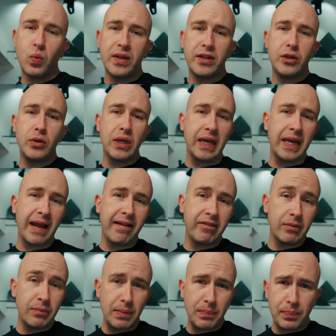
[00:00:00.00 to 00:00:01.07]
whether you can carry
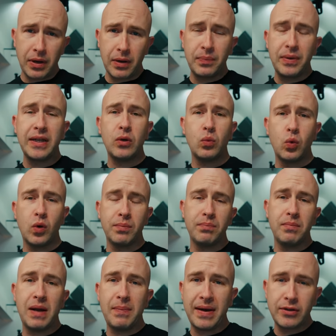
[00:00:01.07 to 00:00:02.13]
them in public, what
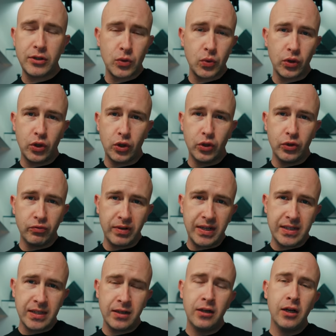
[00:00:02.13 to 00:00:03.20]
amounts to a good
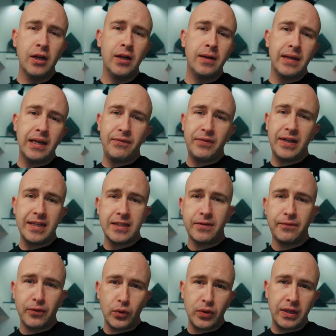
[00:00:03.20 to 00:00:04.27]
reason. If it is a
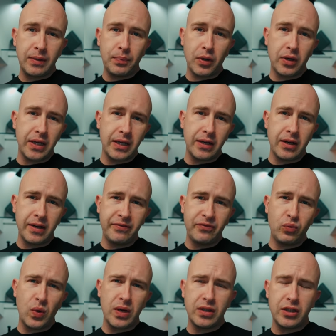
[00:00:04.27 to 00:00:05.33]
folding pocket
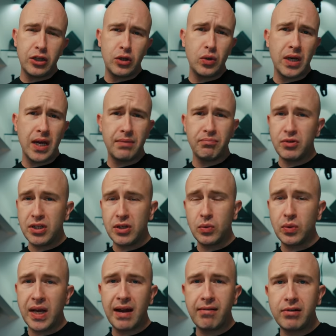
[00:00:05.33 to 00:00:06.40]
knife, whether you can still
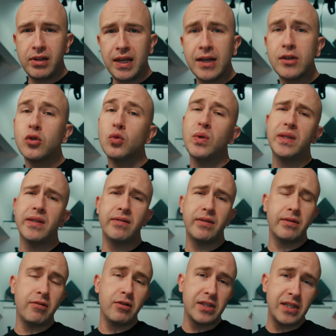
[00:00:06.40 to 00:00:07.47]
carry that or whether
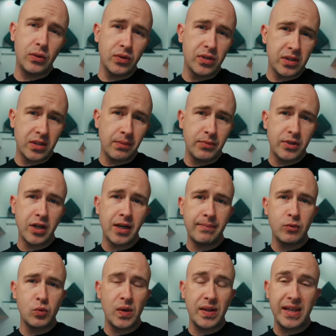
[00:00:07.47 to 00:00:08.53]
there are still some
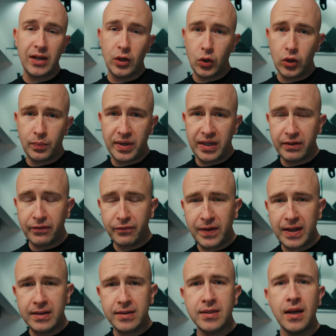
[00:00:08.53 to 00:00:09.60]
times when that could be an
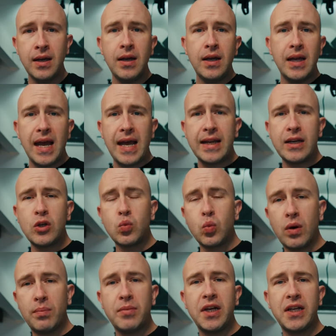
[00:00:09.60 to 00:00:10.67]
offence, and
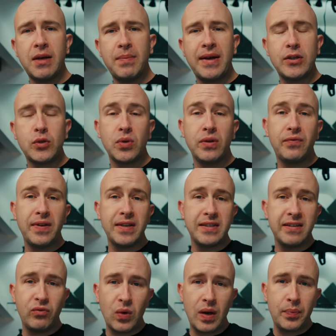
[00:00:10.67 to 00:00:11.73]
what might amount to an
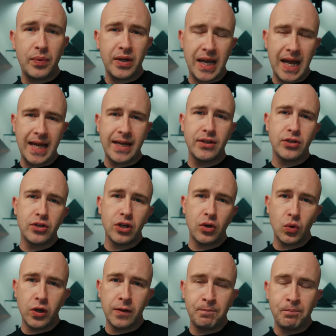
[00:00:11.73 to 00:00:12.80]
offensive weapon, and
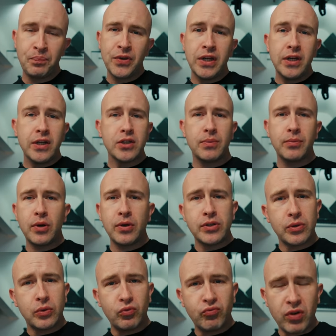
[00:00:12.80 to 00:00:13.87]
so on. So I'm going
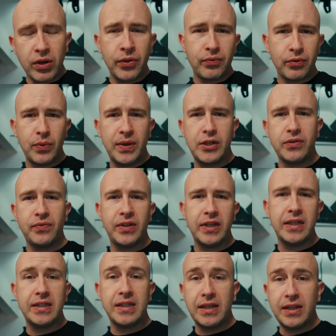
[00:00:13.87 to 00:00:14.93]
to run through each of
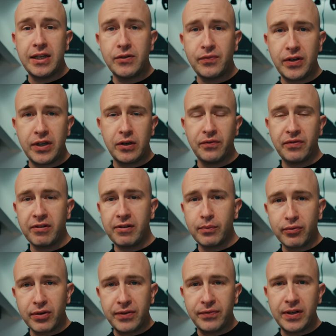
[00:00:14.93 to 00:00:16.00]
these in this video very
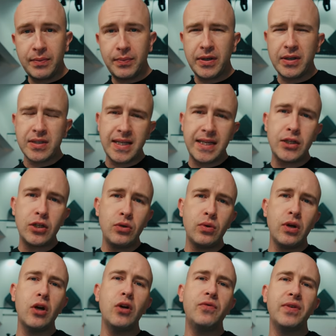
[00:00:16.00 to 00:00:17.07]
briefly because they
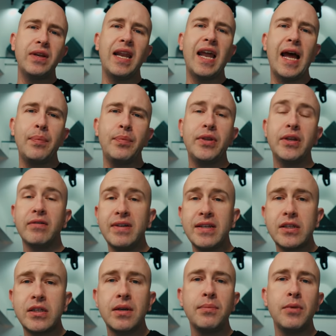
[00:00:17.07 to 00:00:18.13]
do overlap. There is
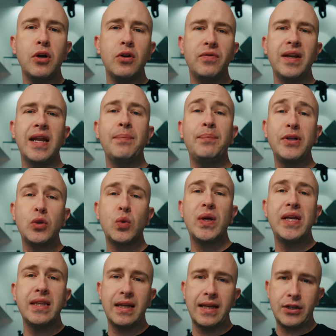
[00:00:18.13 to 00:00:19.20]
some overlap
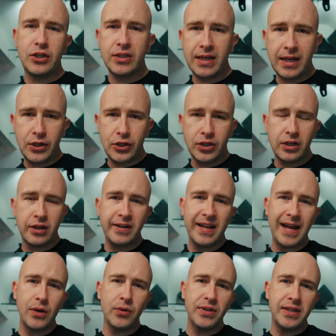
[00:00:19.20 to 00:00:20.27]
between the legislation and
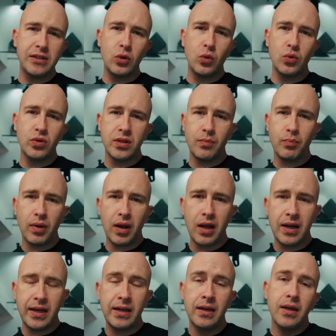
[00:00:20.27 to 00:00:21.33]
how these laws
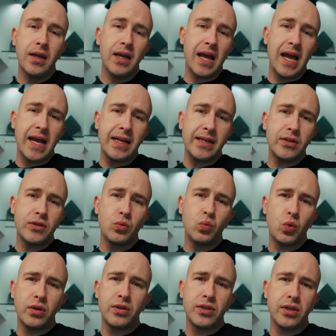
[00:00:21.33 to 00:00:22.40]
apply and
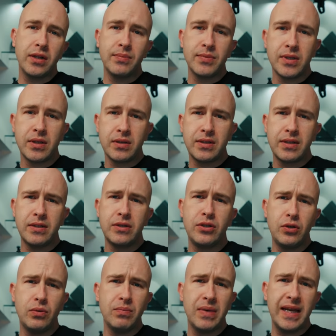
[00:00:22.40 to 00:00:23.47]
what circumstances
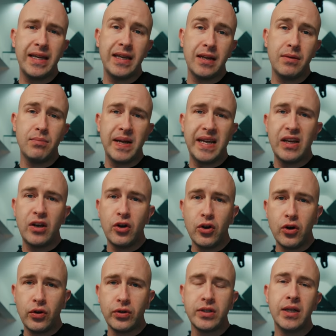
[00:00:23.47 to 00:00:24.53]
you may and may
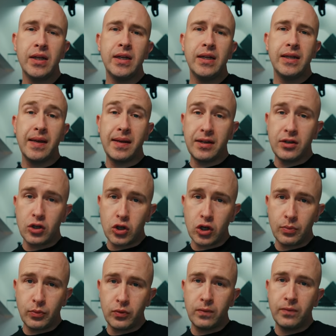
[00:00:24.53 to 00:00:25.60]
not get into
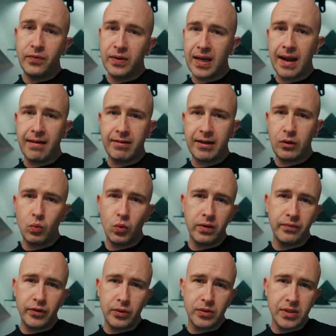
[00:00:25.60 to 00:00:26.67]
trouble for carrying one
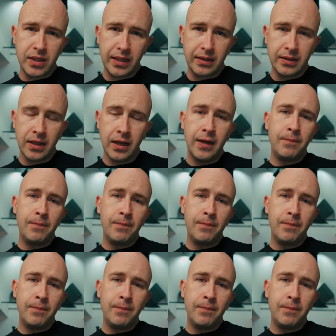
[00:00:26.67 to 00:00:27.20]
of those things.